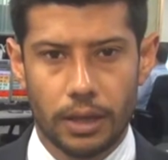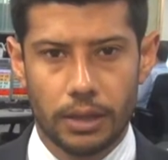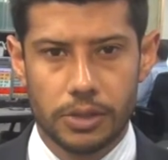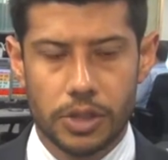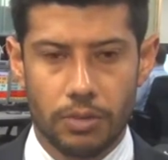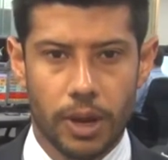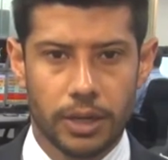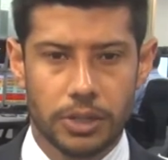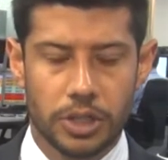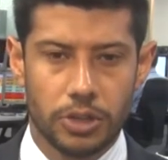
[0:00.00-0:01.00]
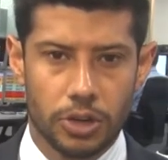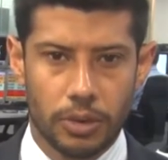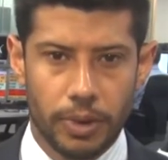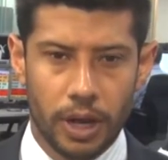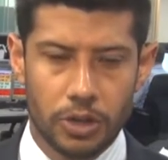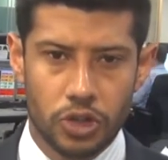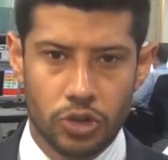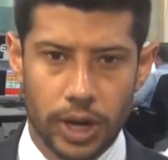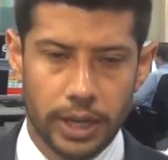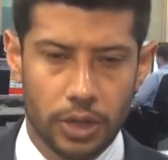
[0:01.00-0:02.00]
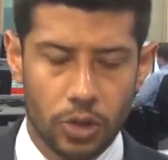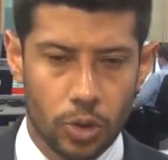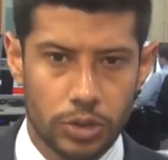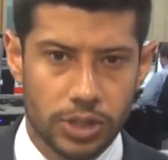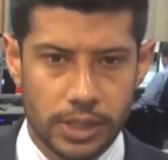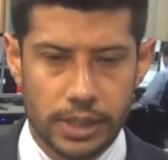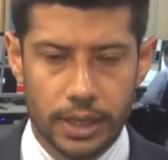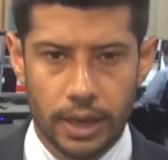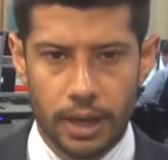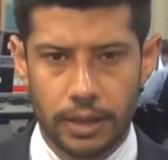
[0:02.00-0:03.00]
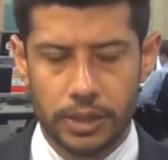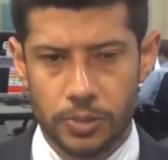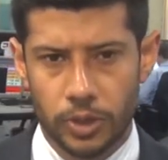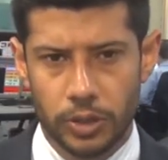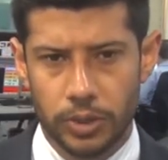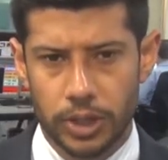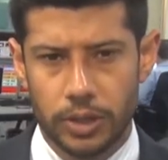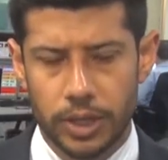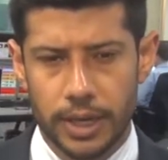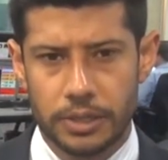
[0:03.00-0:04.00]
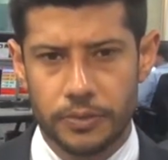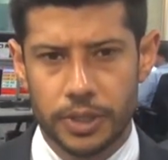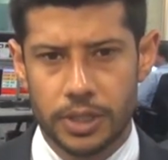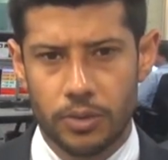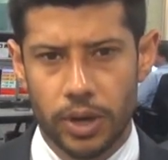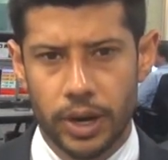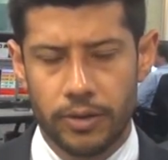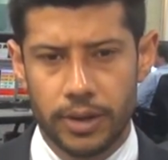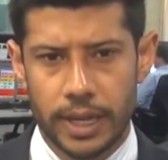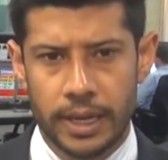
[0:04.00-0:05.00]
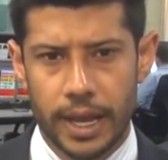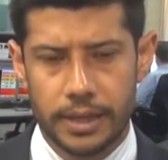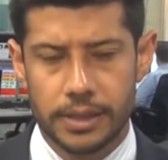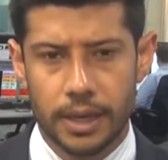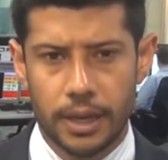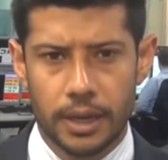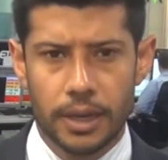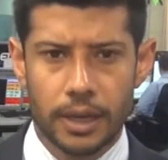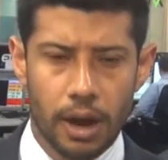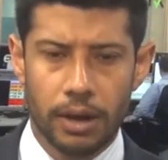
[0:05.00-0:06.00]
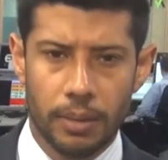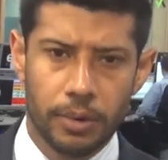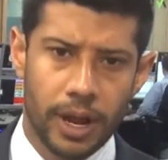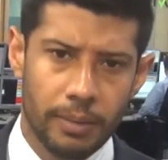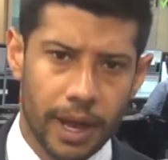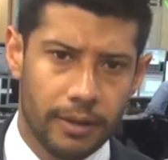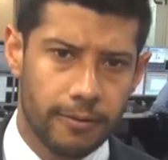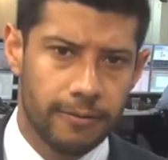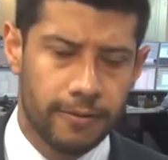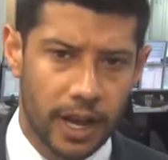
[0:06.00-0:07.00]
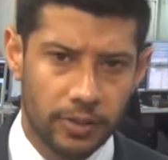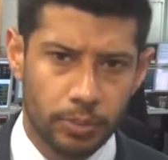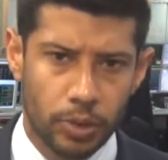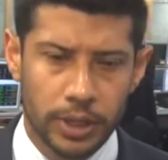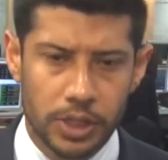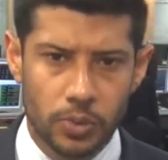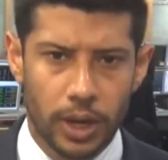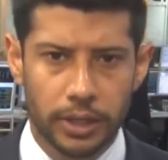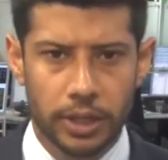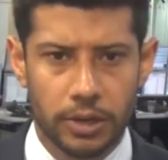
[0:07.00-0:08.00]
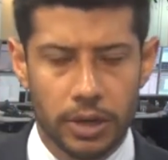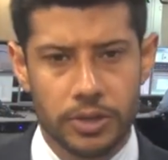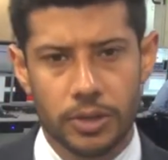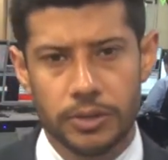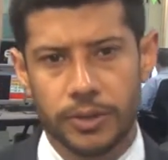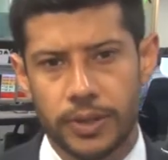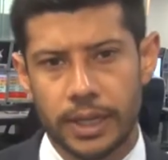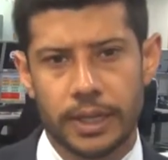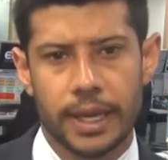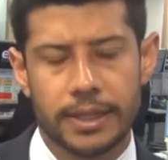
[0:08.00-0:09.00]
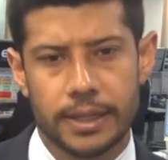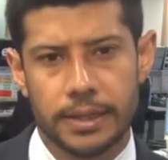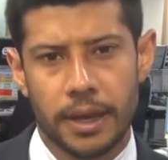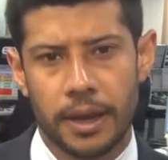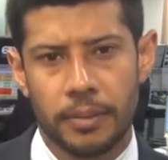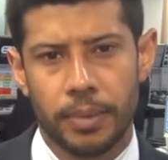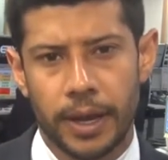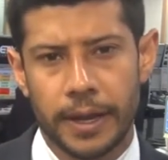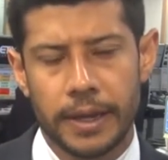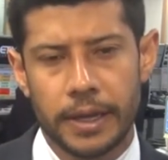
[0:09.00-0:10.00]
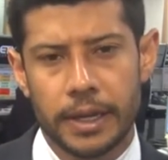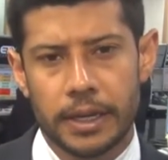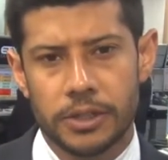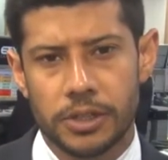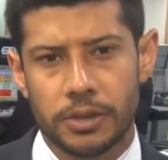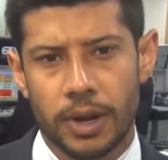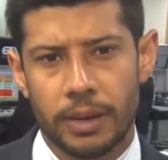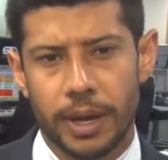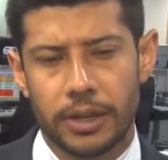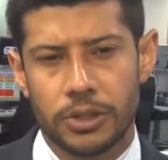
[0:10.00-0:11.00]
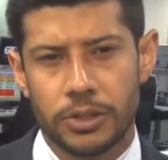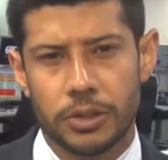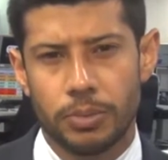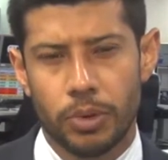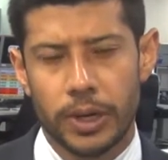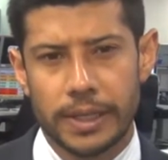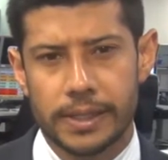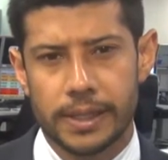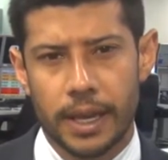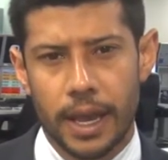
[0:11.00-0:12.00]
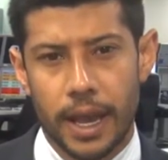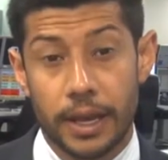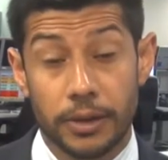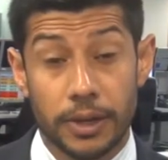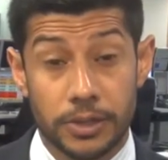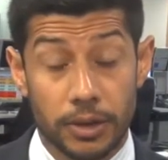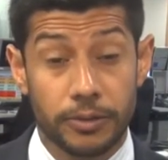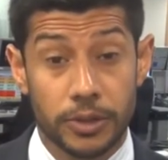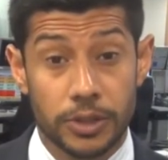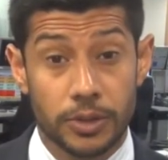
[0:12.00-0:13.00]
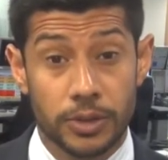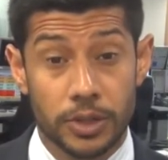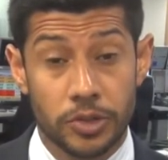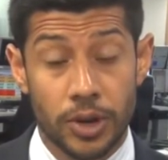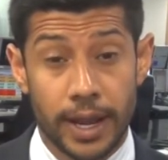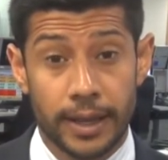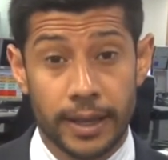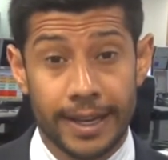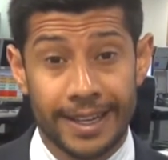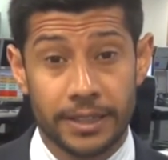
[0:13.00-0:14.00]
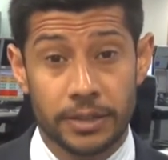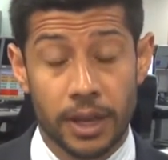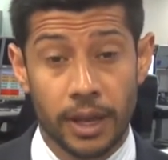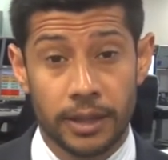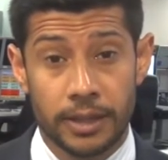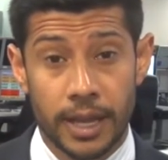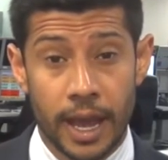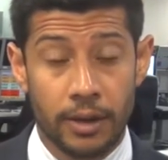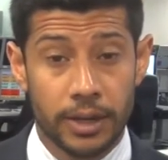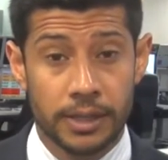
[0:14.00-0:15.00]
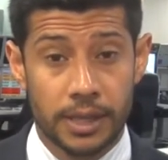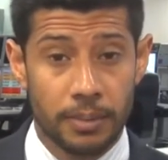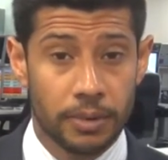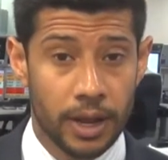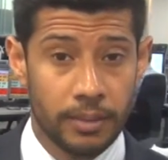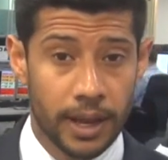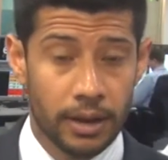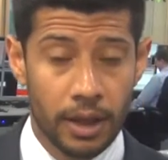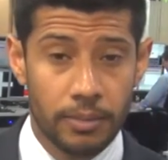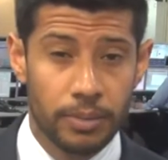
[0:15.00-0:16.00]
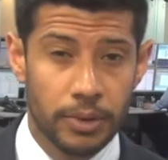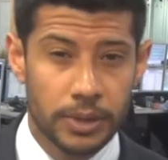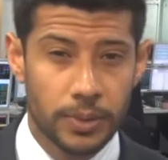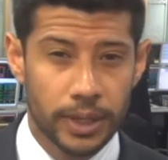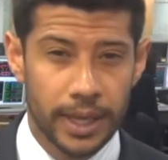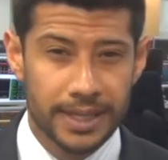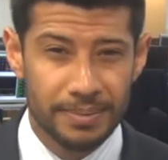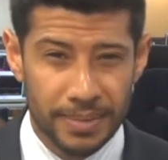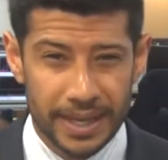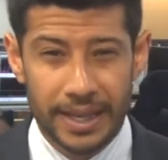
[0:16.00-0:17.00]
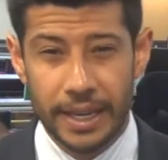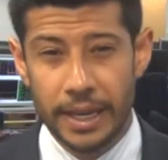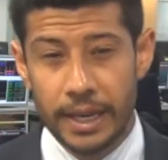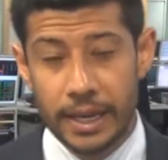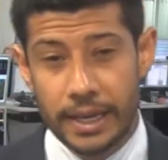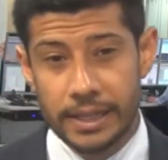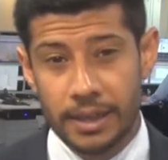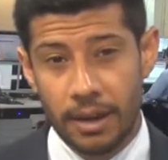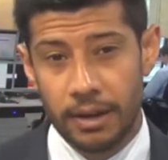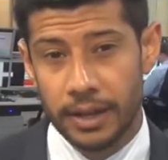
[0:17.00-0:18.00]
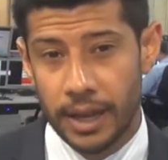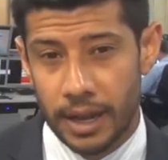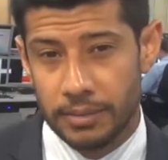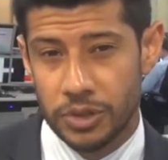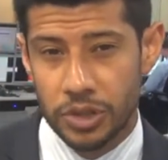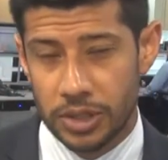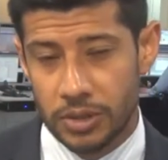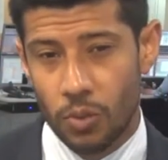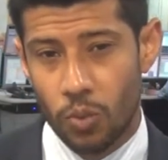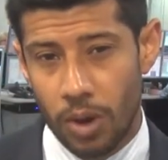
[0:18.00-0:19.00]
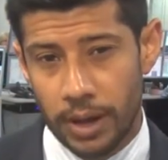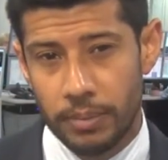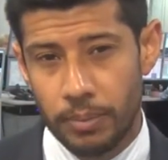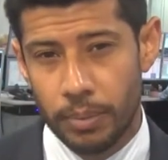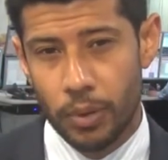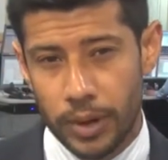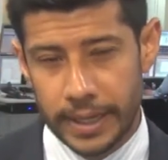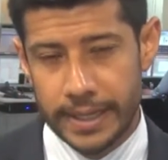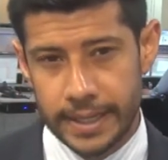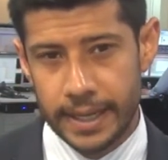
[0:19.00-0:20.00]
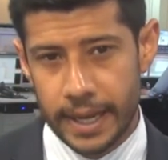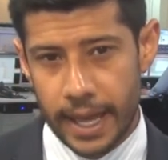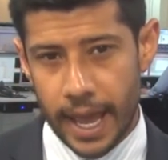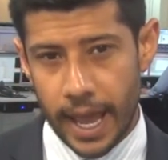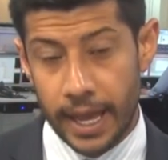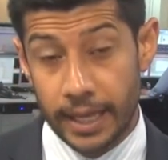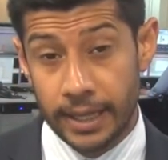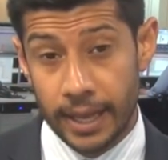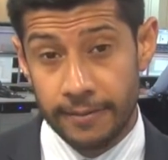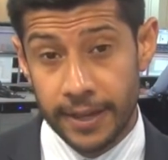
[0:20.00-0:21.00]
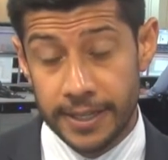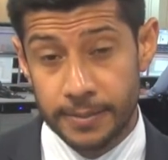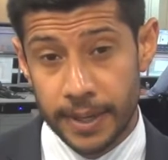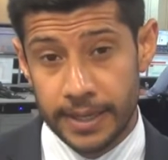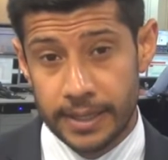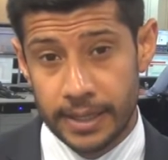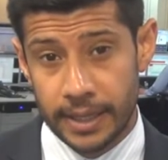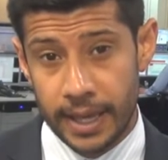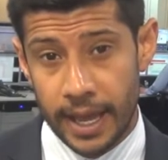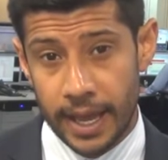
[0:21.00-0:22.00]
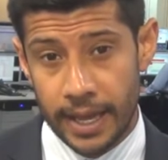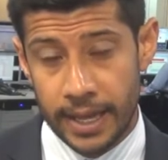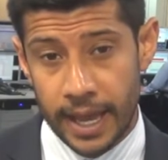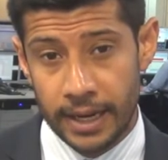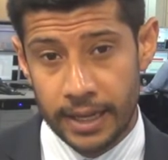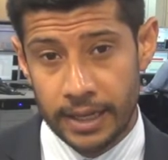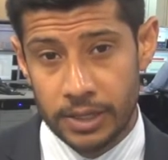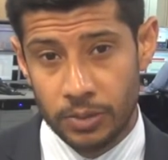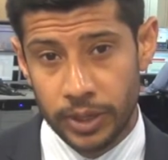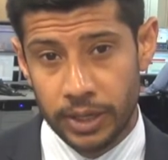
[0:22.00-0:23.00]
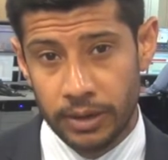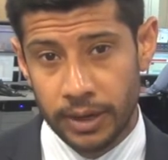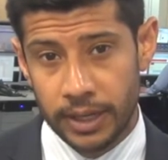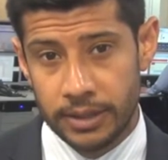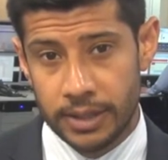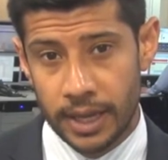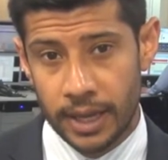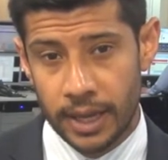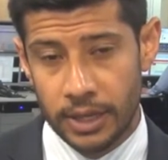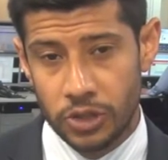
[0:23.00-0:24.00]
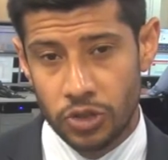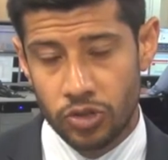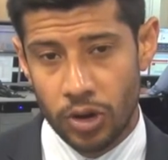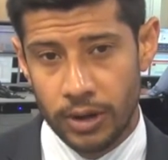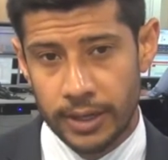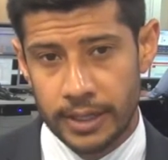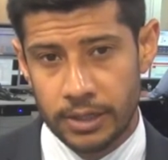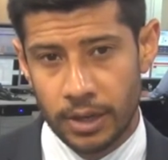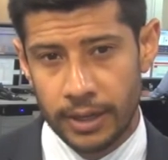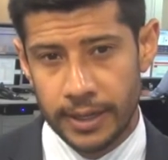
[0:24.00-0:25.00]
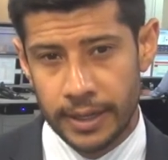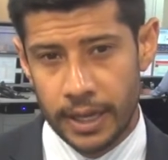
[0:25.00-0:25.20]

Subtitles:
Stock markets in Europe are trading cautiously higher this morning, with the UK's FTSE 100 index currently up around about 5 points, while the Euro Stoxx 50 index is higher by just around about 2 points. US stock futures are also tracking a little higher. The Dow is up around about 9 points, while the S&P is currently up just 1 point. In the FX space, the yen is weaker against a stronger dollar.